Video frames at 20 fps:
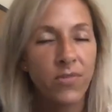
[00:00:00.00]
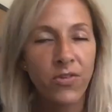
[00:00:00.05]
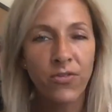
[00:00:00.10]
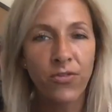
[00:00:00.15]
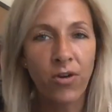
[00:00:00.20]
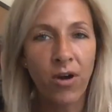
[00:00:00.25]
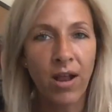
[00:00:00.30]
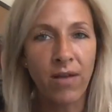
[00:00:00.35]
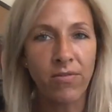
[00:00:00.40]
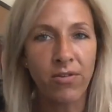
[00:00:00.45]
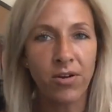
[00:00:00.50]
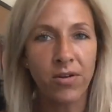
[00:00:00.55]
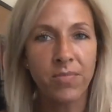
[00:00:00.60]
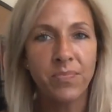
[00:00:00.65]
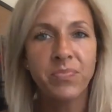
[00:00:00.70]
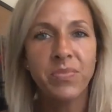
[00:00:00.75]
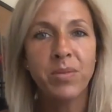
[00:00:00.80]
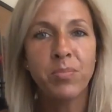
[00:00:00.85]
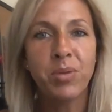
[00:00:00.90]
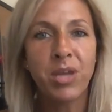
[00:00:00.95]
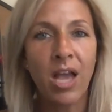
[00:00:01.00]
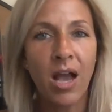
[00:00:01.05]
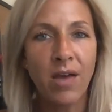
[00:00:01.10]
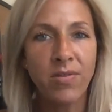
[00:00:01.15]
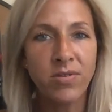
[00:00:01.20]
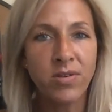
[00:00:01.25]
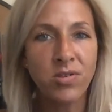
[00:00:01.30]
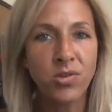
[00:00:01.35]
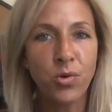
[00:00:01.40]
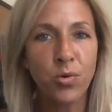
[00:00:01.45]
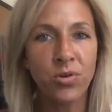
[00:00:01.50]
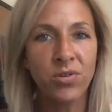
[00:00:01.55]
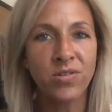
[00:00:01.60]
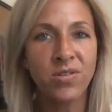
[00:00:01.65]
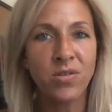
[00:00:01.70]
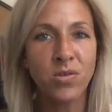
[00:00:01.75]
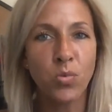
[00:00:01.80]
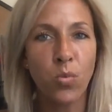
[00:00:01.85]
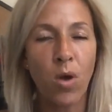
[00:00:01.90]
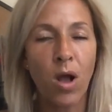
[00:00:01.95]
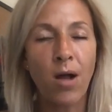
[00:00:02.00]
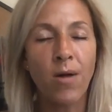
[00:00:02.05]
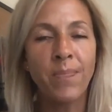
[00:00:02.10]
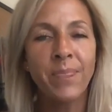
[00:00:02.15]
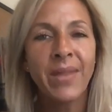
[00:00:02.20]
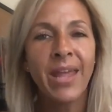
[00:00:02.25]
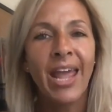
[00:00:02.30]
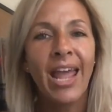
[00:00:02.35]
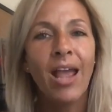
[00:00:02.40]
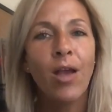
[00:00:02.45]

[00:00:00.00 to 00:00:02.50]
forever beyond this course as well.